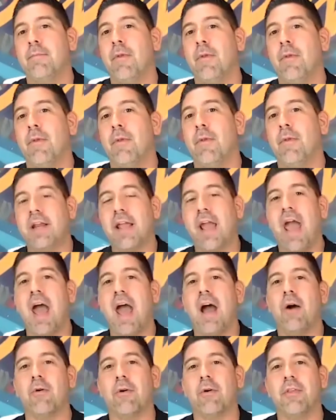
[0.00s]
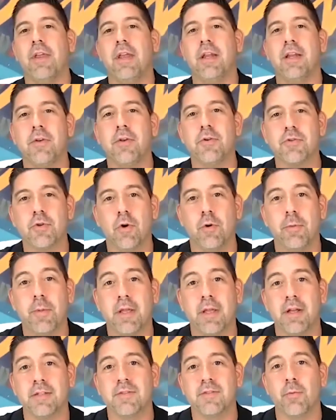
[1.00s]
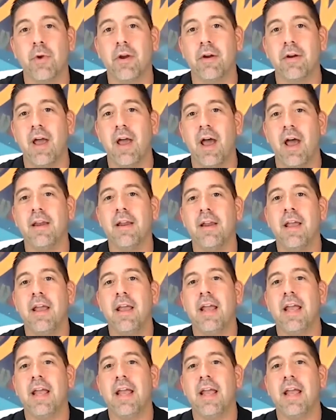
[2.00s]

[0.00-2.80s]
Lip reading: marketing hour than usual because we are not